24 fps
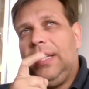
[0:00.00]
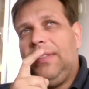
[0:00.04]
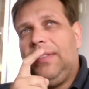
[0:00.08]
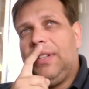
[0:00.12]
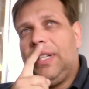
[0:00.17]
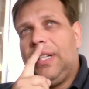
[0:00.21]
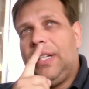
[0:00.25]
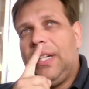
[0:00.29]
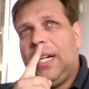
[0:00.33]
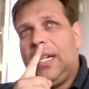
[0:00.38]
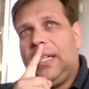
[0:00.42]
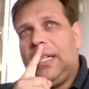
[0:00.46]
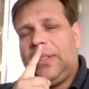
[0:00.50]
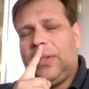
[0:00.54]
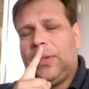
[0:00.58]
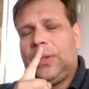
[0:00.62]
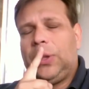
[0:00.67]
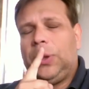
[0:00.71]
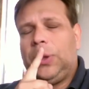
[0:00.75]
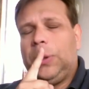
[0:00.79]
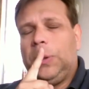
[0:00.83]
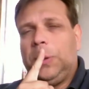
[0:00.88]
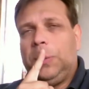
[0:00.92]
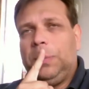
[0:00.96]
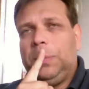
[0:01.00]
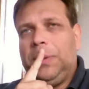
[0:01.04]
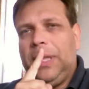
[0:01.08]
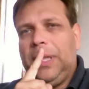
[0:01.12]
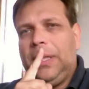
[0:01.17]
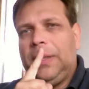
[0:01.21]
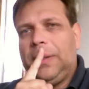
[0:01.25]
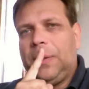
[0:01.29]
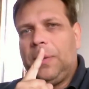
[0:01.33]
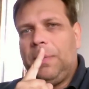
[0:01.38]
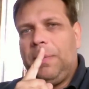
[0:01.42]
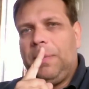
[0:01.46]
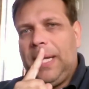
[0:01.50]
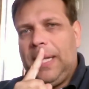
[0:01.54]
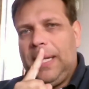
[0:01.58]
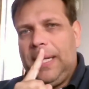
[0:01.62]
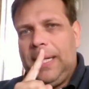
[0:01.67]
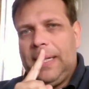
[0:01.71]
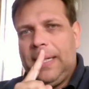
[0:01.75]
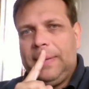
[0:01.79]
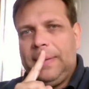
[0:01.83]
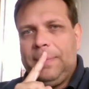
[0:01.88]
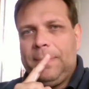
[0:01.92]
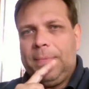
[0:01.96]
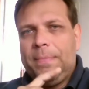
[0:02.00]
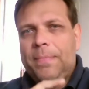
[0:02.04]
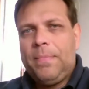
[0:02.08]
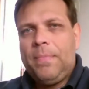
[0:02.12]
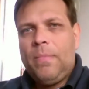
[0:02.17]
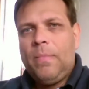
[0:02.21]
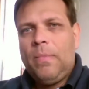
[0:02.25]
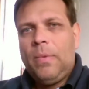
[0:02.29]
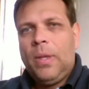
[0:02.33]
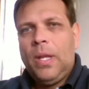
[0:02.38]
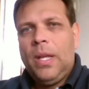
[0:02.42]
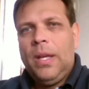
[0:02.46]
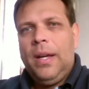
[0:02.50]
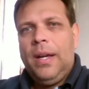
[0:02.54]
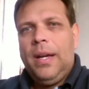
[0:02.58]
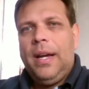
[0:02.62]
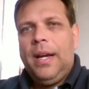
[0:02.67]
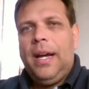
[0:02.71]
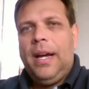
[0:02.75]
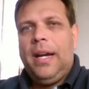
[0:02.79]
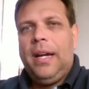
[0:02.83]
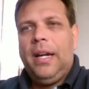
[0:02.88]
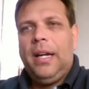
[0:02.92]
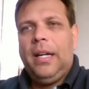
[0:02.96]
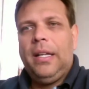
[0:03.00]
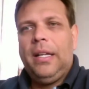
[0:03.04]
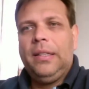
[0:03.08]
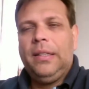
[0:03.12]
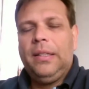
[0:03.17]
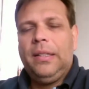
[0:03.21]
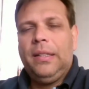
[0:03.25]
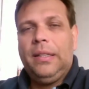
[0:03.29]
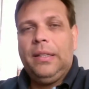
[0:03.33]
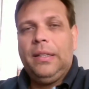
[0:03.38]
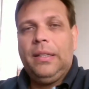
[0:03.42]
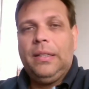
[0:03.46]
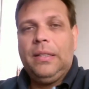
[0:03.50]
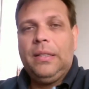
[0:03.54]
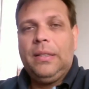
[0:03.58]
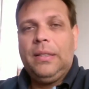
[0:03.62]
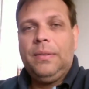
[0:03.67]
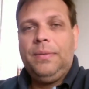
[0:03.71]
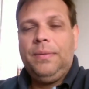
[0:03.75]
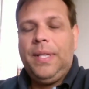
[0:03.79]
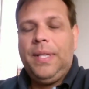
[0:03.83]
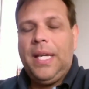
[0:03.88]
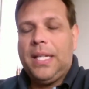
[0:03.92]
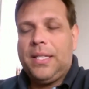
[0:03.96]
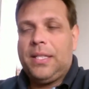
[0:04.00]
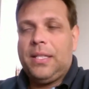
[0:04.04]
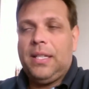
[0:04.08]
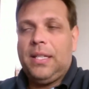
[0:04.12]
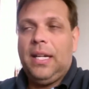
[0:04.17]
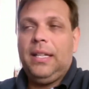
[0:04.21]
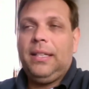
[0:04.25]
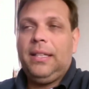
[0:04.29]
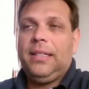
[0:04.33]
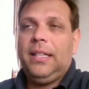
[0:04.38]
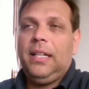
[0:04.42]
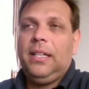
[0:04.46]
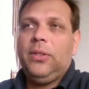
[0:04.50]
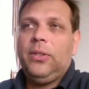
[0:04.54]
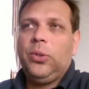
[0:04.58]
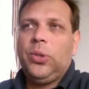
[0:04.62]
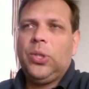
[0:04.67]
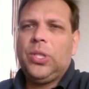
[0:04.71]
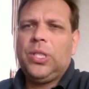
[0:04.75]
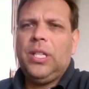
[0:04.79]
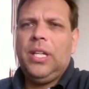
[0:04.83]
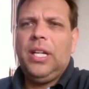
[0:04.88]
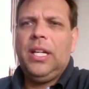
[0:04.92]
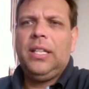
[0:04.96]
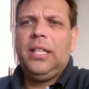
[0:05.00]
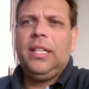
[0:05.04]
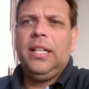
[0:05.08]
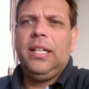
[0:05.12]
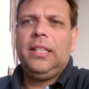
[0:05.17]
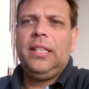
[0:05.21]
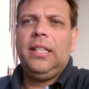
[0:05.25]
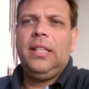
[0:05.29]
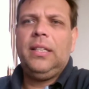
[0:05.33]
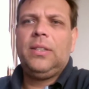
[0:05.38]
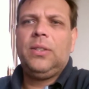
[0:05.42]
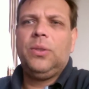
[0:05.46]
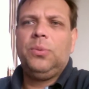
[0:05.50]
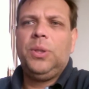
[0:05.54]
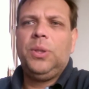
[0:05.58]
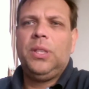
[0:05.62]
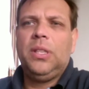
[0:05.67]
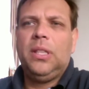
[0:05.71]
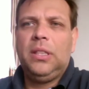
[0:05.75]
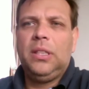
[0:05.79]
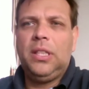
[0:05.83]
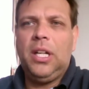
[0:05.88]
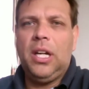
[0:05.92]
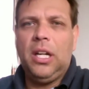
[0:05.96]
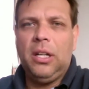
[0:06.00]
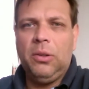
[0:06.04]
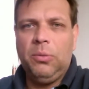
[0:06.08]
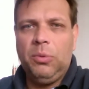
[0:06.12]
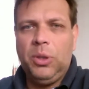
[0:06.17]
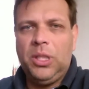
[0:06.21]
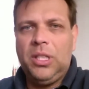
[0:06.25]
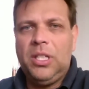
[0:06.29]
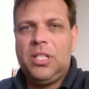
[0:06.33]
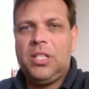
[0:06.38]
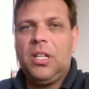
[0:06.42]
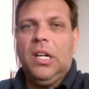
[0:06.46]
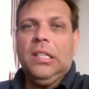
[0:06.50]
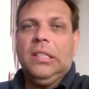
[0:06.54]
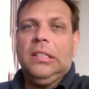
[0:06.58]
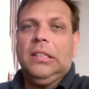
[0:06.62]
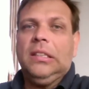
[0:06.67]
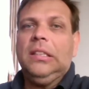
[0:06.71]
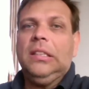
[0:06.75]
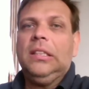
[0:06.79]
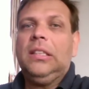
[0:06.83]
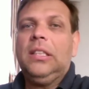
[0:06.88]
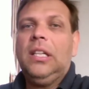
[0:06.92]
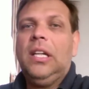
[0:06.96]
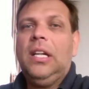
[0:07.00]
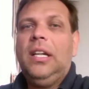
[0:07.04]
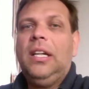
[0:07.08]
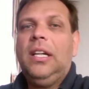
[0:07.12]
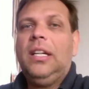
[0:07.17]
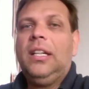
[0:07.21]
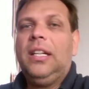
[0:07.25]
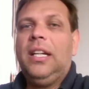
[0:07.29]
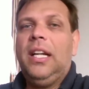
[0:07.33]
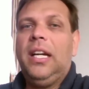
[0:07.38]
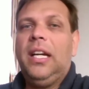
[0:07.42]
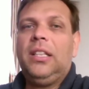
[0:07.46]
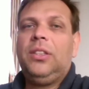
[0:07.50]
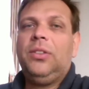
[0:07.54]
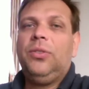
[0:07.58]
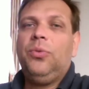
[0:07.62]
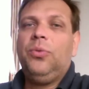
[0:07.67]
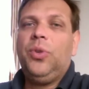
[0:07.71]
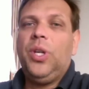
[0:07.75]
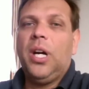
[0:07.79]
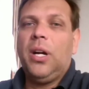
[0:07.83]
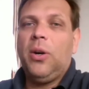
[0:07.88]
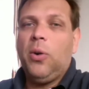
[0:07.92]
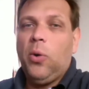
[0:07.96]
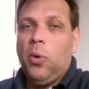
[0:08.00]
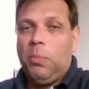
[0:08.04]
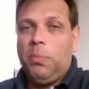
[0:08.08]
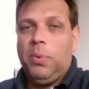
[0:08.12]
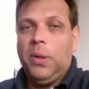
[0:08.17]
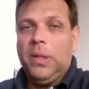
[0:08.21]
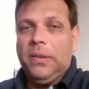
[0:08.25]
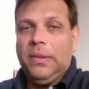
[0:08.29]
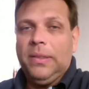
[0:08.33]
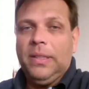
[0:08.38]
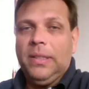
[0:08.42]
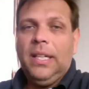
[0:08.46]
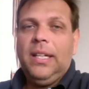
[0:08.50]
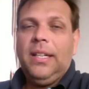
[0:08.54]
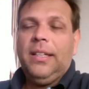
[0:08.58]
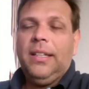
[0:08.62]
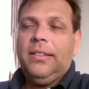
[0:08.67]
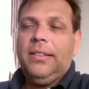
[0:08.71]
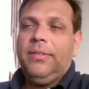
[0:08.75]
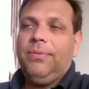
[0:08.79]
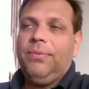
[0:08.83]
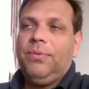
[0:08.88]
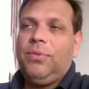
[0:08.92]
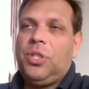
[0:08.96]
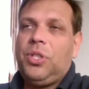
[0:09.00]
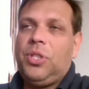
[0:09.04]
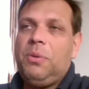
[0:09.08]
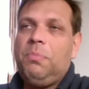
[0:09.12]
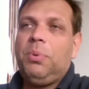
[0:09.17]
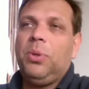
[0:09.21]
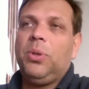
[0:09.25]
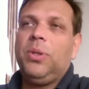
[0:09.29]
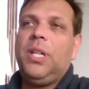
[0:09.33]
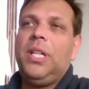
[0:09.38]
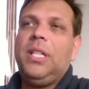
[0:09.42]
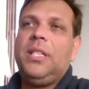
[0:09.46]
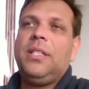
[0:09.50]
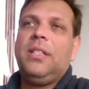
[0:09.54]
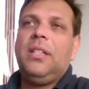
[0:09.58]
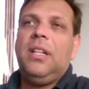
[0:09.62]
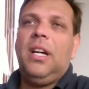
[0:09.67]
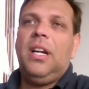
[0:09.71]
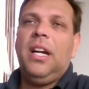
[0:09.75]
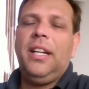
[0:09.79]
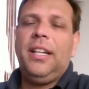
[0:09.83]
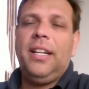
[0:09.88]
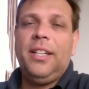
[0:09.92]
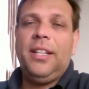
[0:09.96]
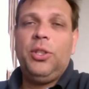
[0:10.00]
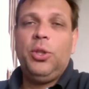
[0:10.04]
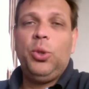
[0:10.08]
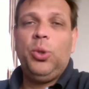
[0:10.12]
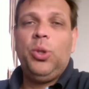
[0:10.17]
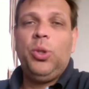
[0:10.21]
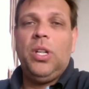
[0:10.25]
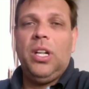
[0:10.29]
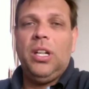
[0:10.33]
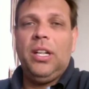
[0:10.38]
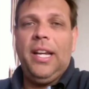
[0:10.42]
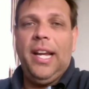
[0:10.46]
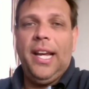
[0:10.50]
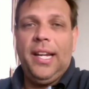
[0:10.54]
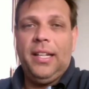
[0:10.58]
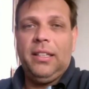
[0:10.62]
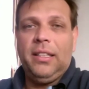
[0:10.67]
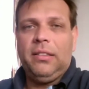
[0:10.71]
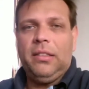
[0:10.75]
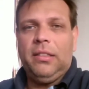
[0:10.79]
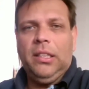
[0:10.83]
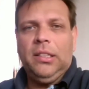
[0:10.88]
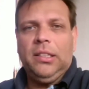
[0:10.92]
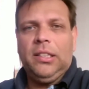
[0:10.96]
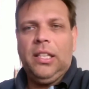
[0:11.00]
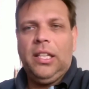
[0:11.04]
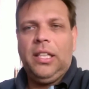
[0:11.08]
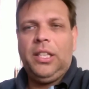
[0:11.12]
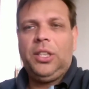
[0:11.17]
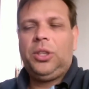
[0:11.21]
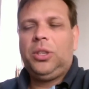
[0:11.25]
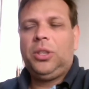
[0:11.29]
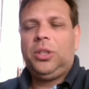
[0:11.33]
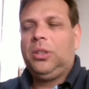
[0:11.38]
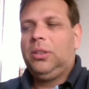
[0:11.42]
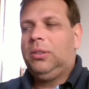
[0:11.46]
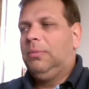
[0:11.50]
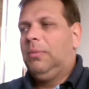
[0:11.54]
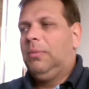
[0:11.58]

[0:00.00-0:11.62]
nitrox should be in Romanian. And yes, I tell you honestly, and I think so with Adrian, we discussed it, that we are open. Simple reason, I can do the Hungarian translation